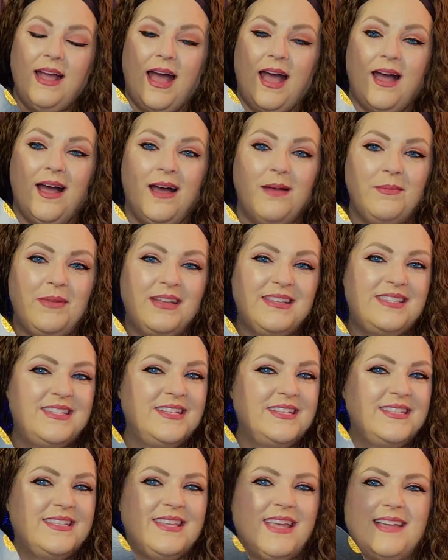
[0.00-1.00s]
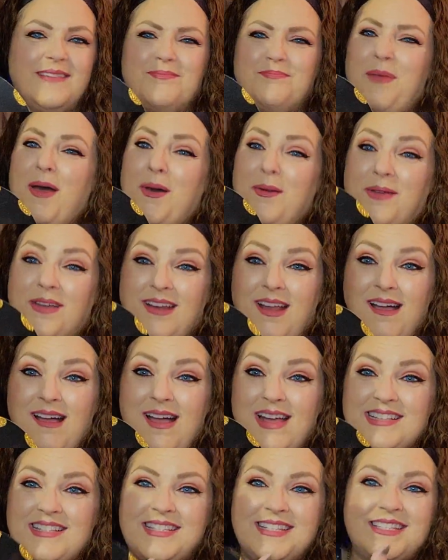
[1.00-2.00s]
um, it's just like polka
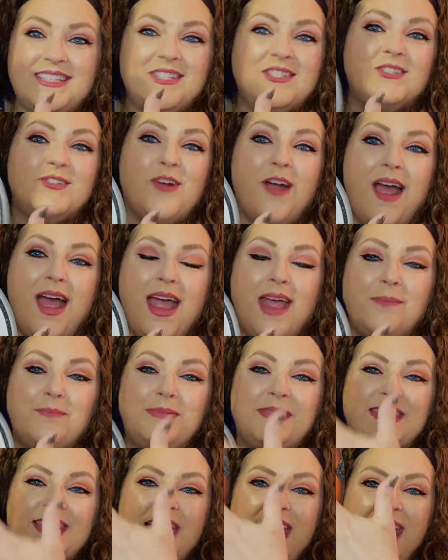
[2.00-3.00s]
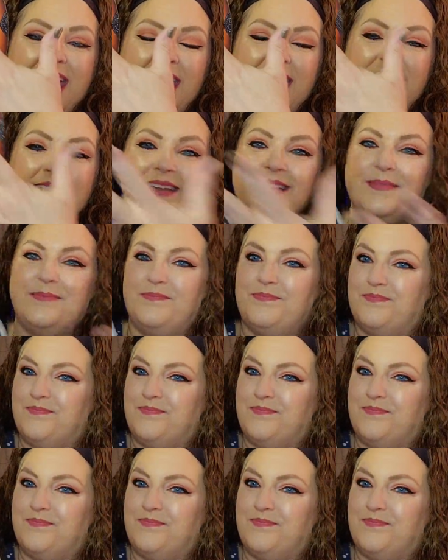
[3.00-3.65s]
dots, stripes, and